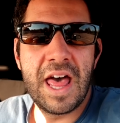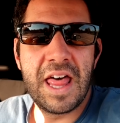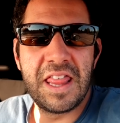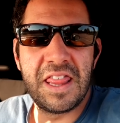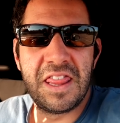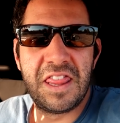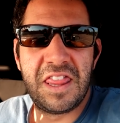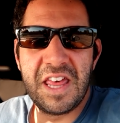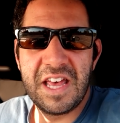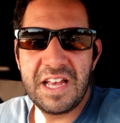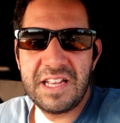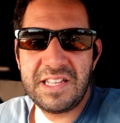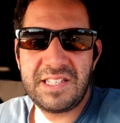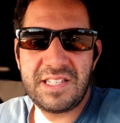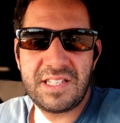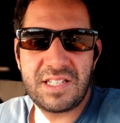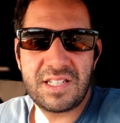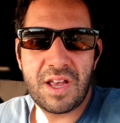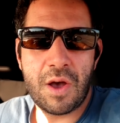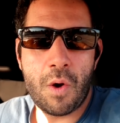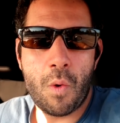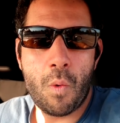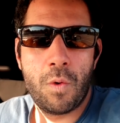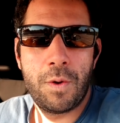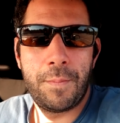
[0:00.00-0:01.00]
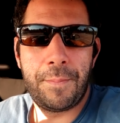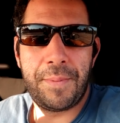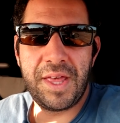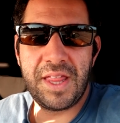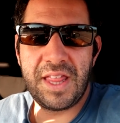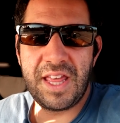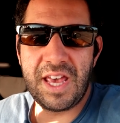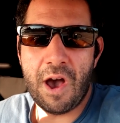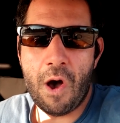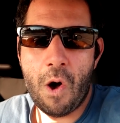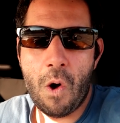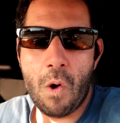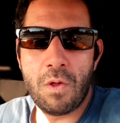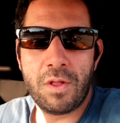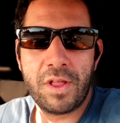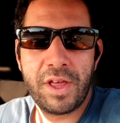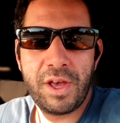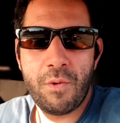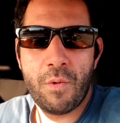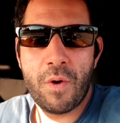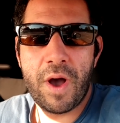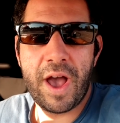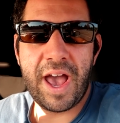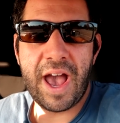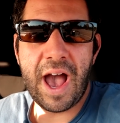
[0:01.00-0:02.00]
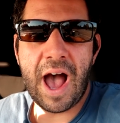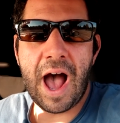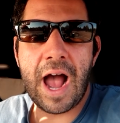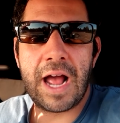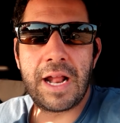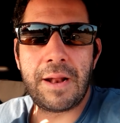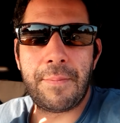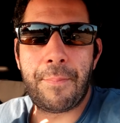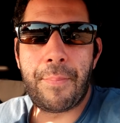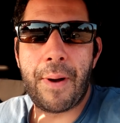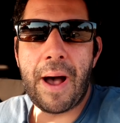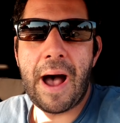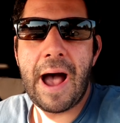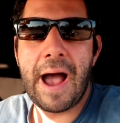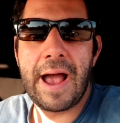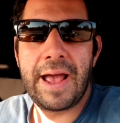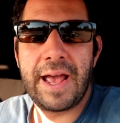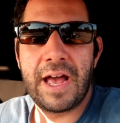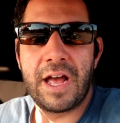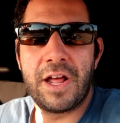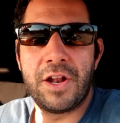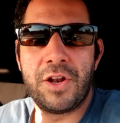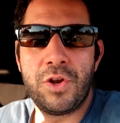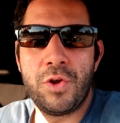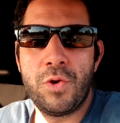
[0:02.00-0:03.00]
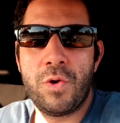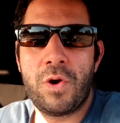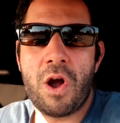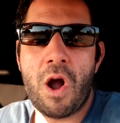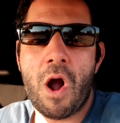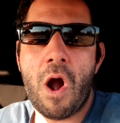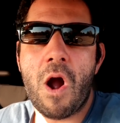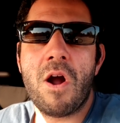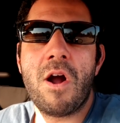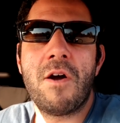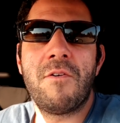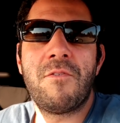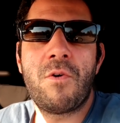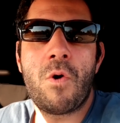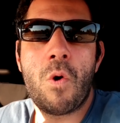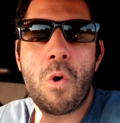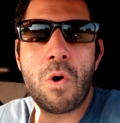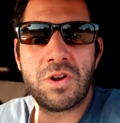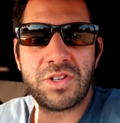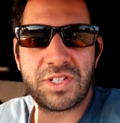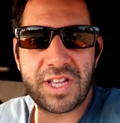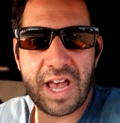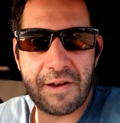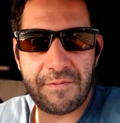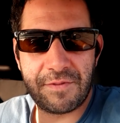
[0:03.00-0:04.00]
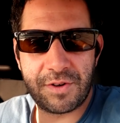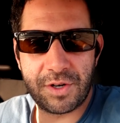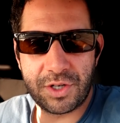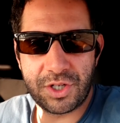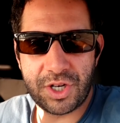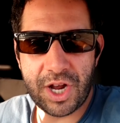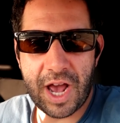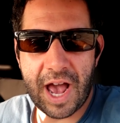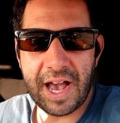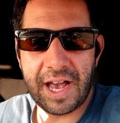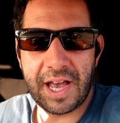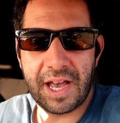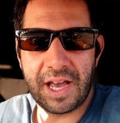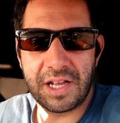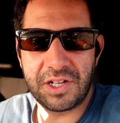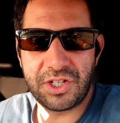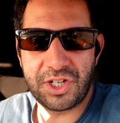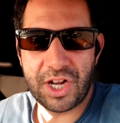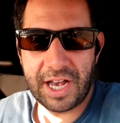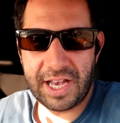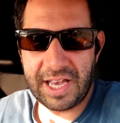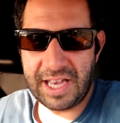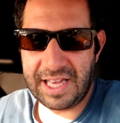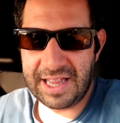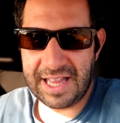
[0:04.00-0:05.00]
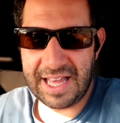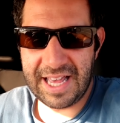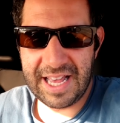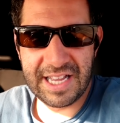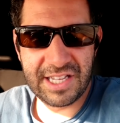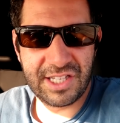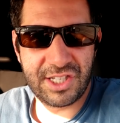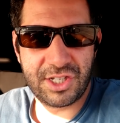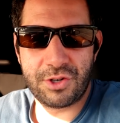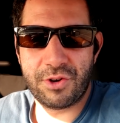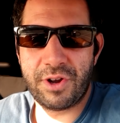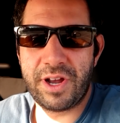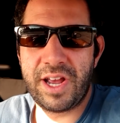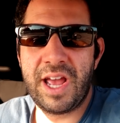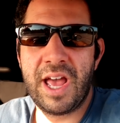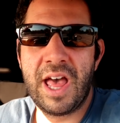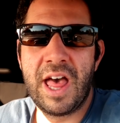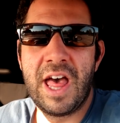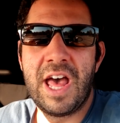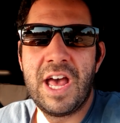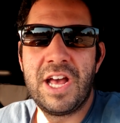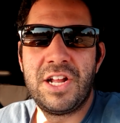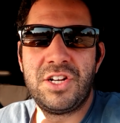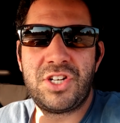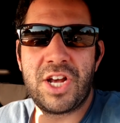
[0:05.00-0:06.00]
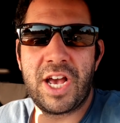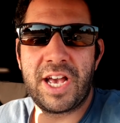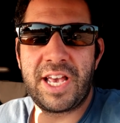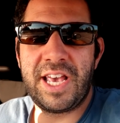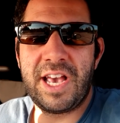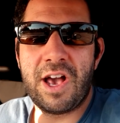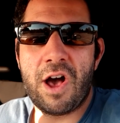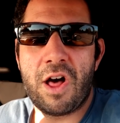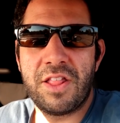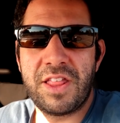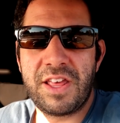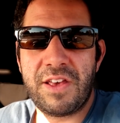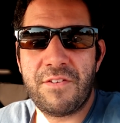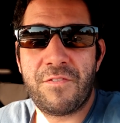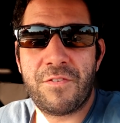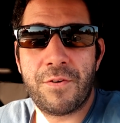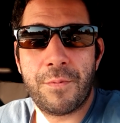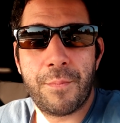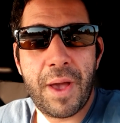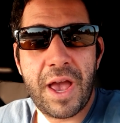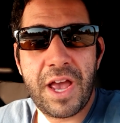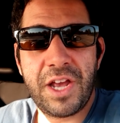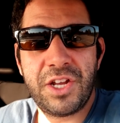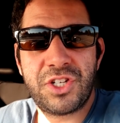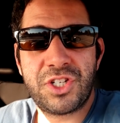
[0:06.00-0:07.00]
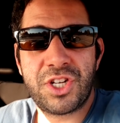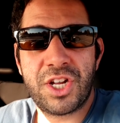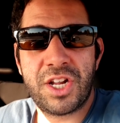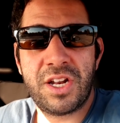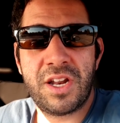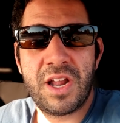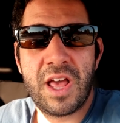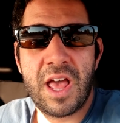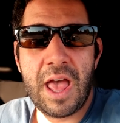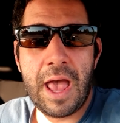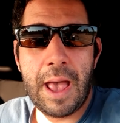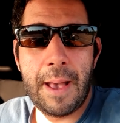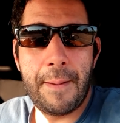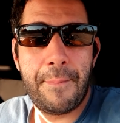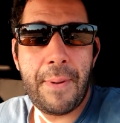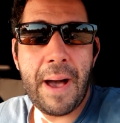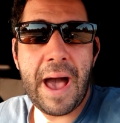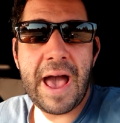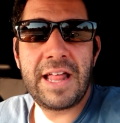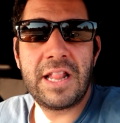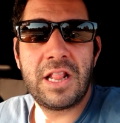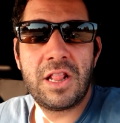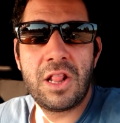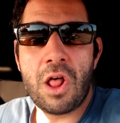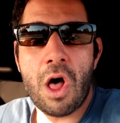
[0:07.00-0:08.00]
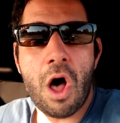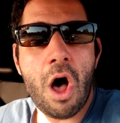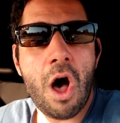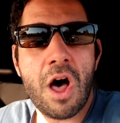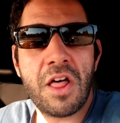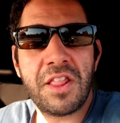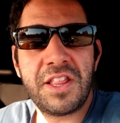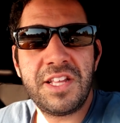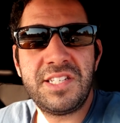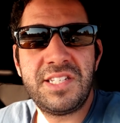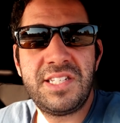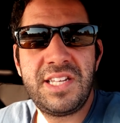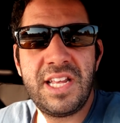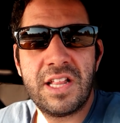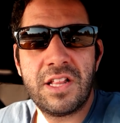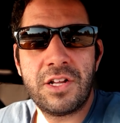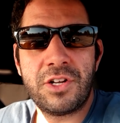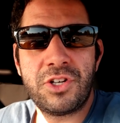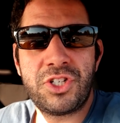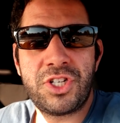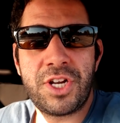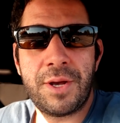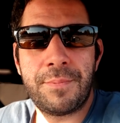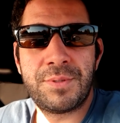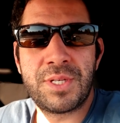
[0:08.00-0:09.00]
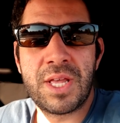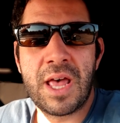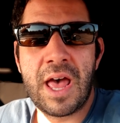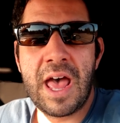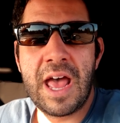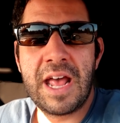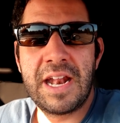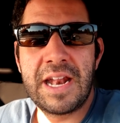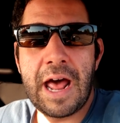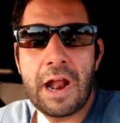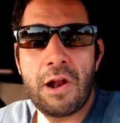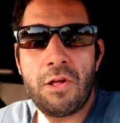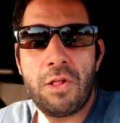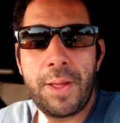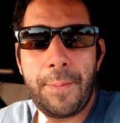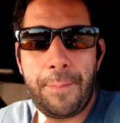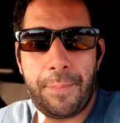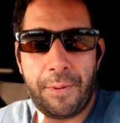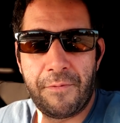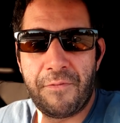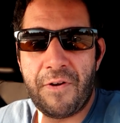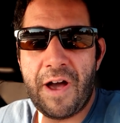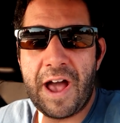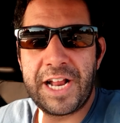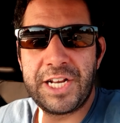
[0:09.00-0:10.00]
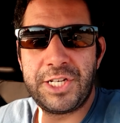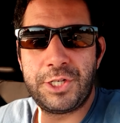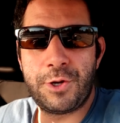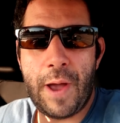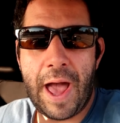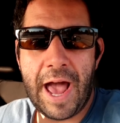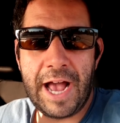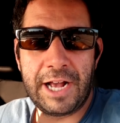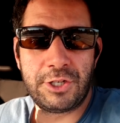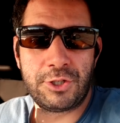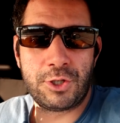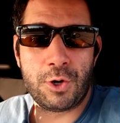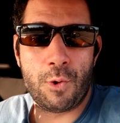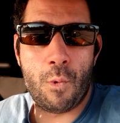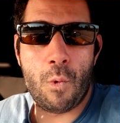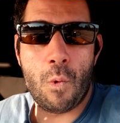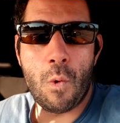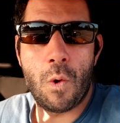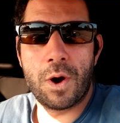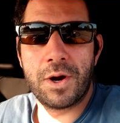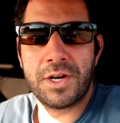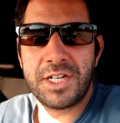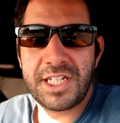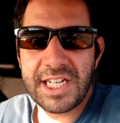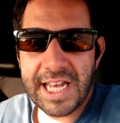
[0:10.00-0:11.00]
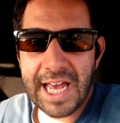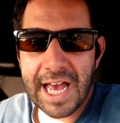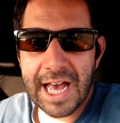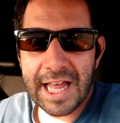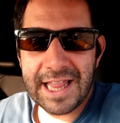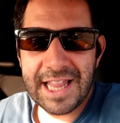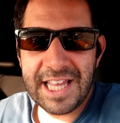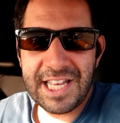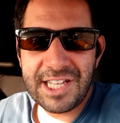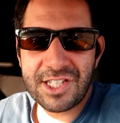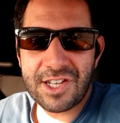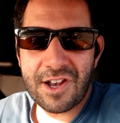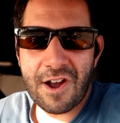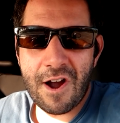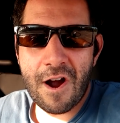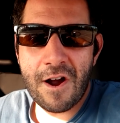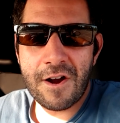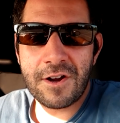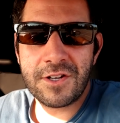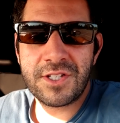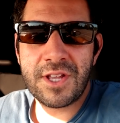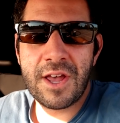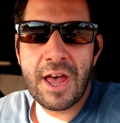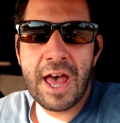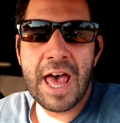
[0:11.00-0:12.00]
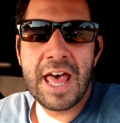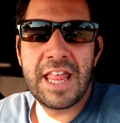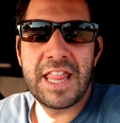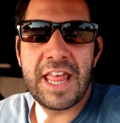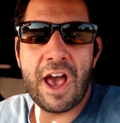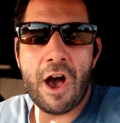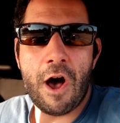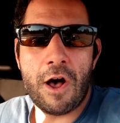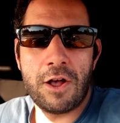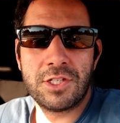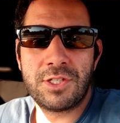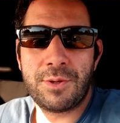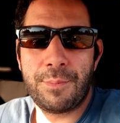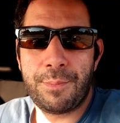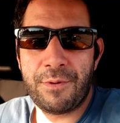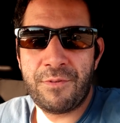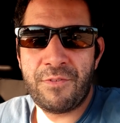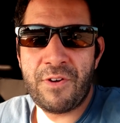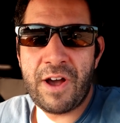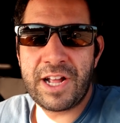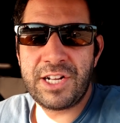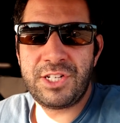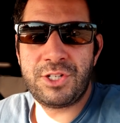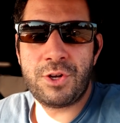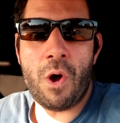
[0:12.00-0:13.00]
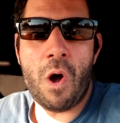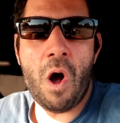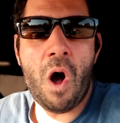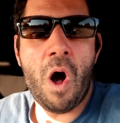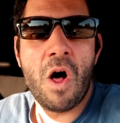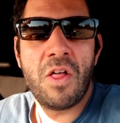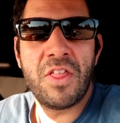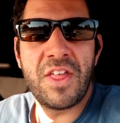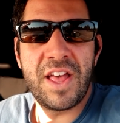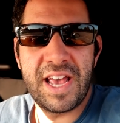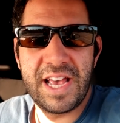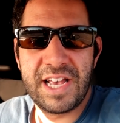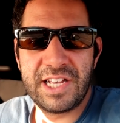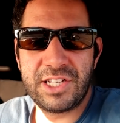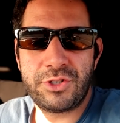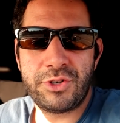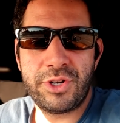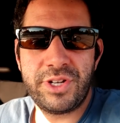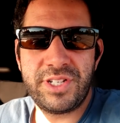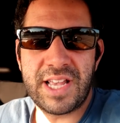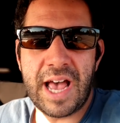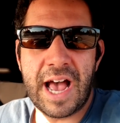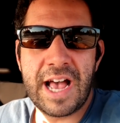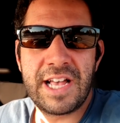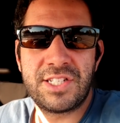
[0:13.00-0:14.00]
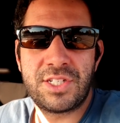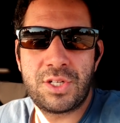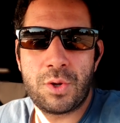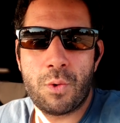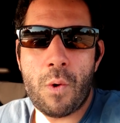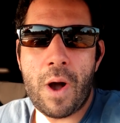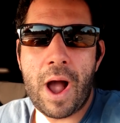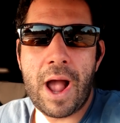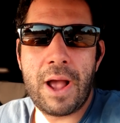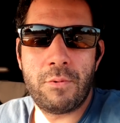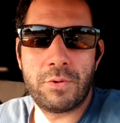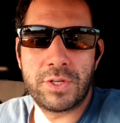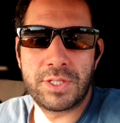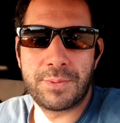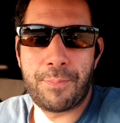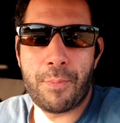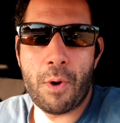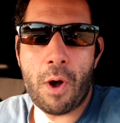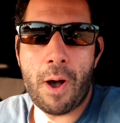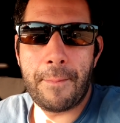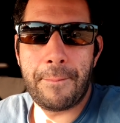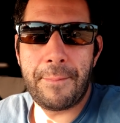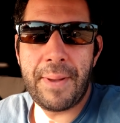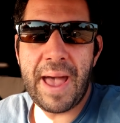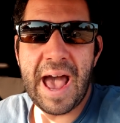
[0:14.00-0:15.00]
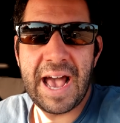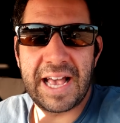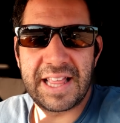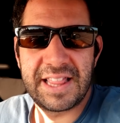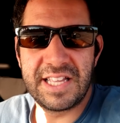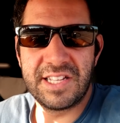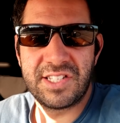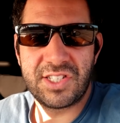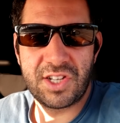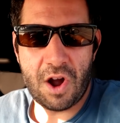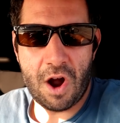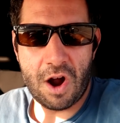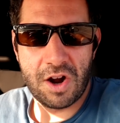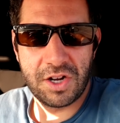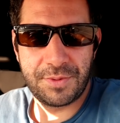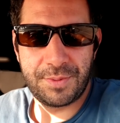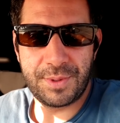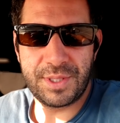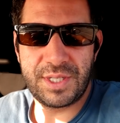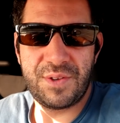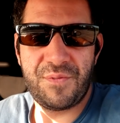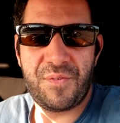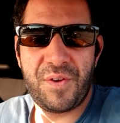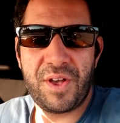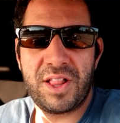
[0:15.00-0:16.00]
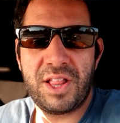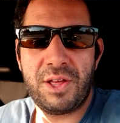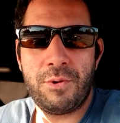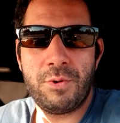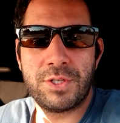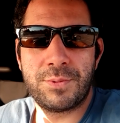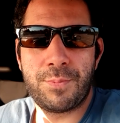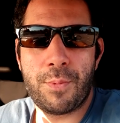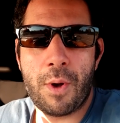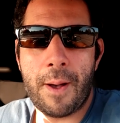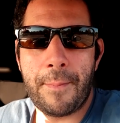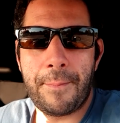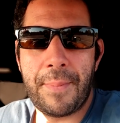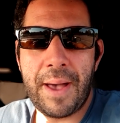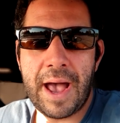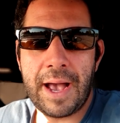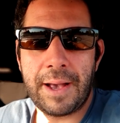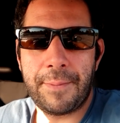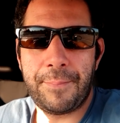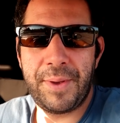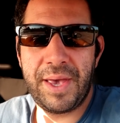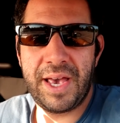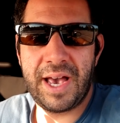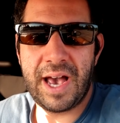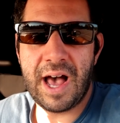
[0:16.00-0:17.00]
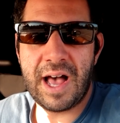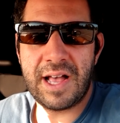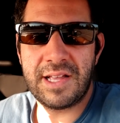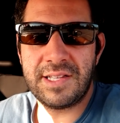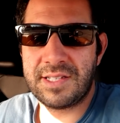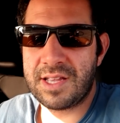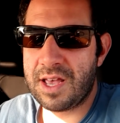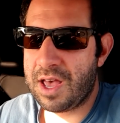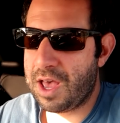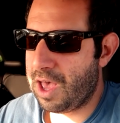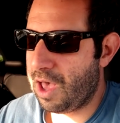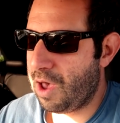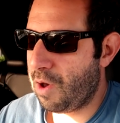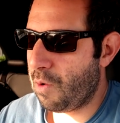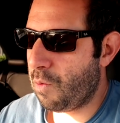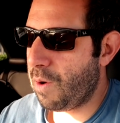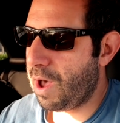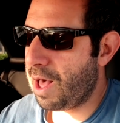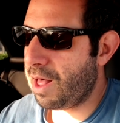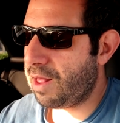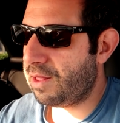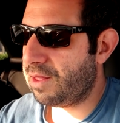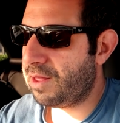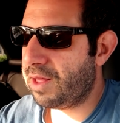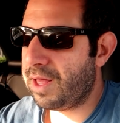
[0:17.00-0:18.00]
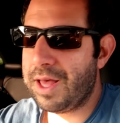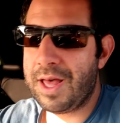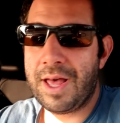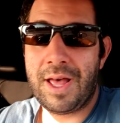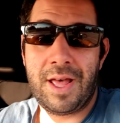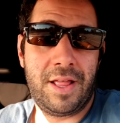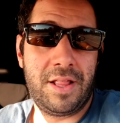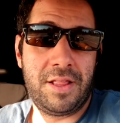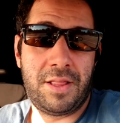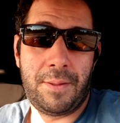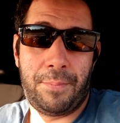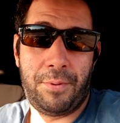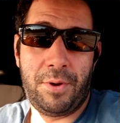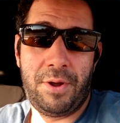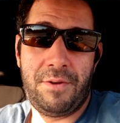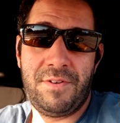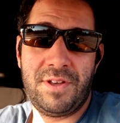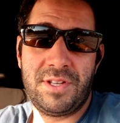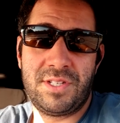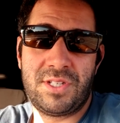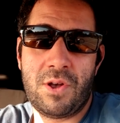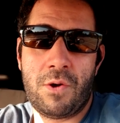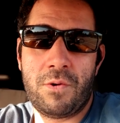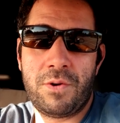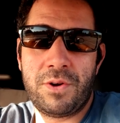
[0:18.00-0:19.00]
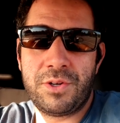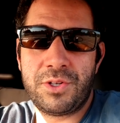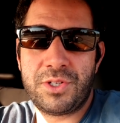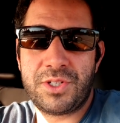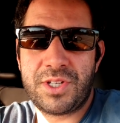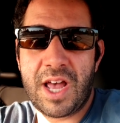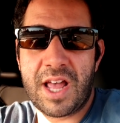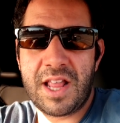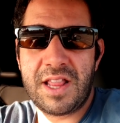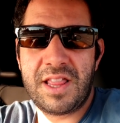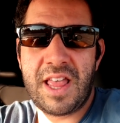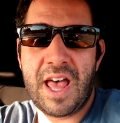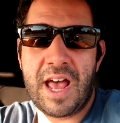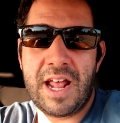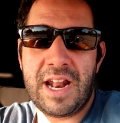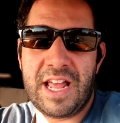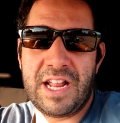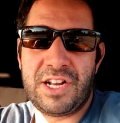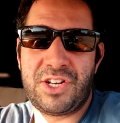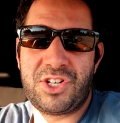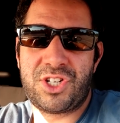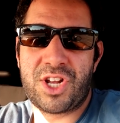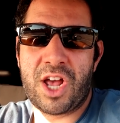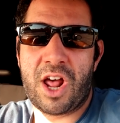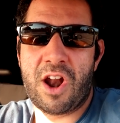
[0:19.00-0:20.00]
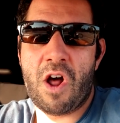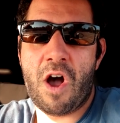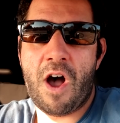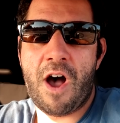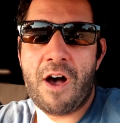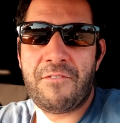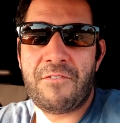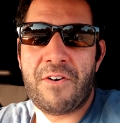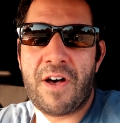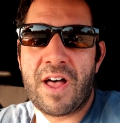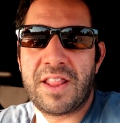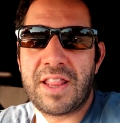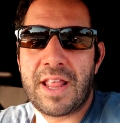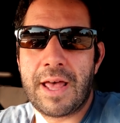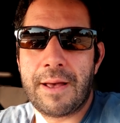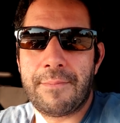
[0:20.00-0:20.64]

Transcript: This would be the only way I'd buy a new car. Of course, after check, checking the history, checking all the information. And by law, these dealerships not only provide you extra warranty on these cars, they also provide you all the histories as to why it was bought back. This car specifically was bought back because, well, the previous owner said that it shut off on